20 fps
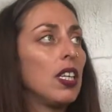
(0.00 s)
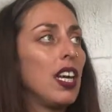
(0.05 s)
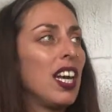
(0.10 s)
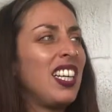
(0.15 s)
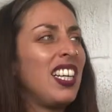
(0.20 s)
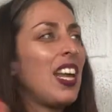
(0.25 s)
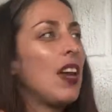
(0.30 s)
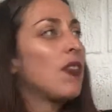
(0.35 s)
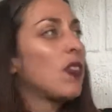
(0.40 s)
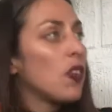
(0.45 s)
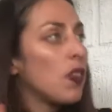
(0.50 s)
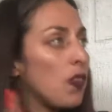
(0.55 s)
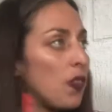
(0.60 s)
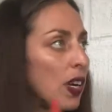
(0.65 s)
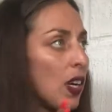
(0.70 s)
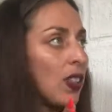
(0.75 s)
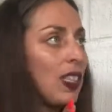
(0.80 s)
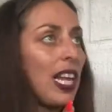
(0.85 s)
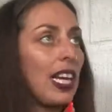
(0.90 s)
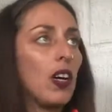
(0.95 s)
I never
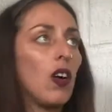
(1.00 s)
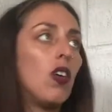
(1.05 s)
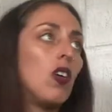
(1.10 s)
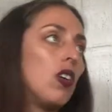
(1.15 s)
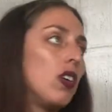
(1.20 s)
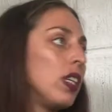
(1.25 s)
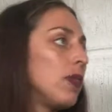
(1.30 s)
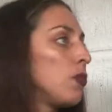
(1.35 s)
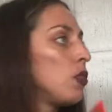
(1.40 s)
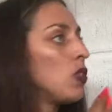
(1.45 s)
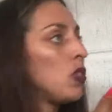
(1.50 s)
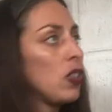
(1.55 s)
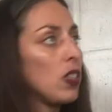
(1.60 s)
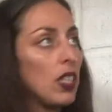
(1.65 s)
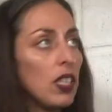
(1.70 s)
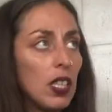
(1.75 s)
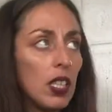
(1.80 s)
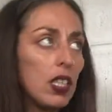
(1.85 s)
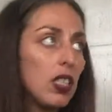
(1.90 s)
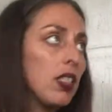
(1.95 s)
felt like, oh, I'm just
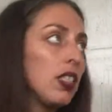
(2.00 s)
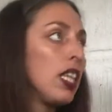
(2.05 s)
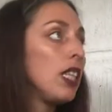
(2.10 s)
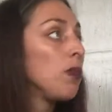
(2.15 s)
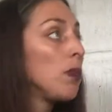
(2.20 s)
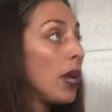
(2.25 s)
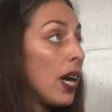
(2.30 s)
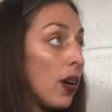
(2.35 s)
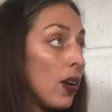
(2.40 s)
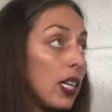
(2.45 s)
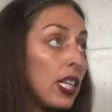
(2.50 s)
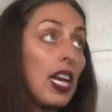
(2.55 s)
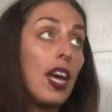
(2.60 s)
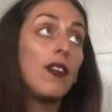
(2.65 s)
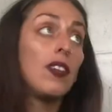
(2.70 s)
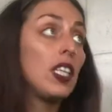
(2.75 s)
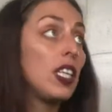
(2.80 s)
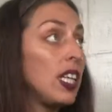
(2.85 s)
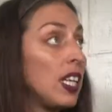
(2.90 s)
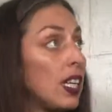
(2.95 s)
gonna get married, have
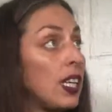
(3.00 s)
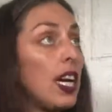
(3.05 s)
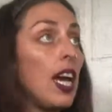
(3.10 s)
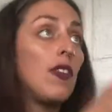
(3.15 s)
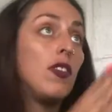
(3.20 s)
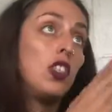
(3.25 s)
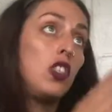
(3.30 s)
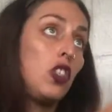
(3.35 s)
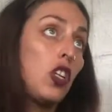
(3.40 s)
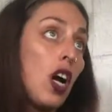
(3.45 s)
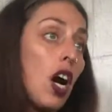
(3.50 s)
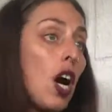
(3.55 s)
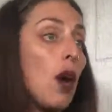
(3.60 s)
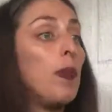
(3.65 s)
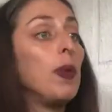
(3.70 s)
a kid, have a job,